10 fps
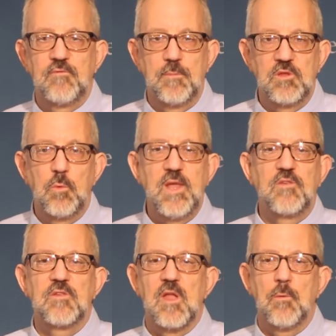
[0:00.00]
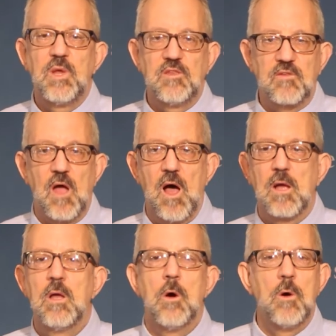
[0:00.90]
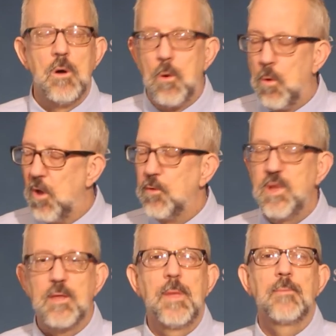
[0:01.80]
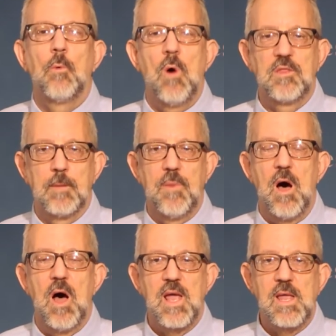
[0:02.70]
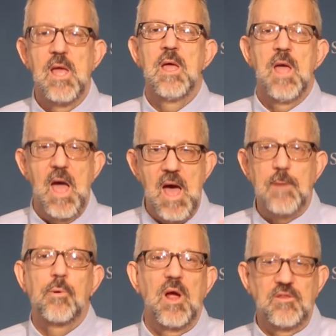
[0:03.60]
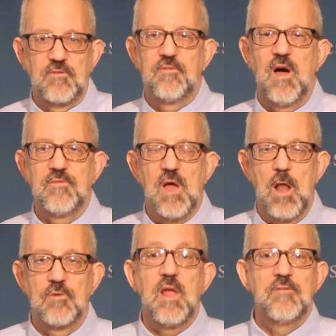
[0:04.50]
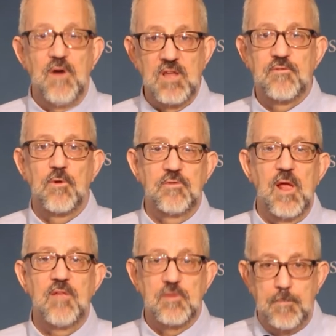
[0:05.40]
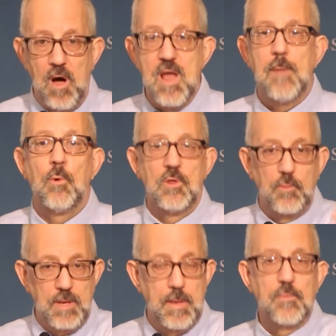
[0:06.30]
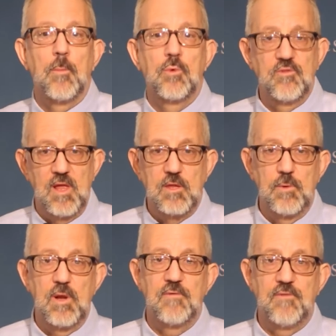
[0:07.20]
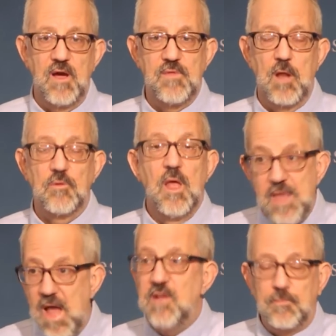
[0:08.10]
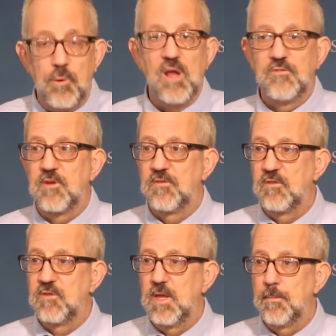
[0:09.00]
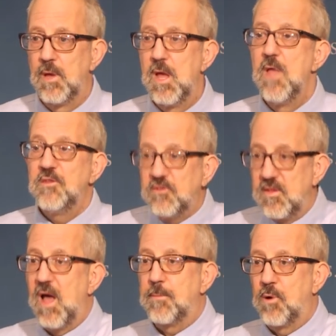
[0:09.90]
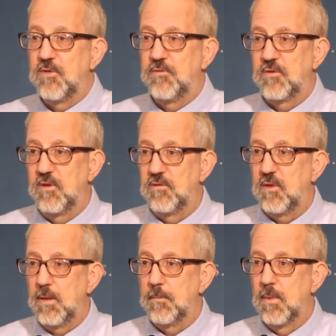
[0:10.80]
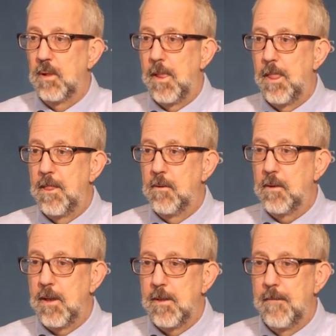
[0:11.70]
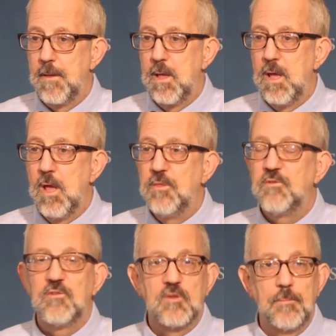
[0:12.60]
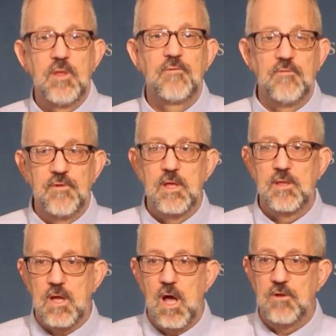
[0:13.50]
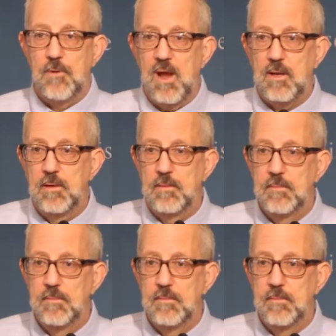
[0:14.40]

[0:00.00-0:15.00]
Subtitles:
its wheat stock all the wheat that people want to buy at a price of $5, and vice versa. It has to buy up all the wheat people present to it at $5. That is a price-fixing scheme. This is not a price-fixing scheme. Okay. This is simply fulfilling the contract.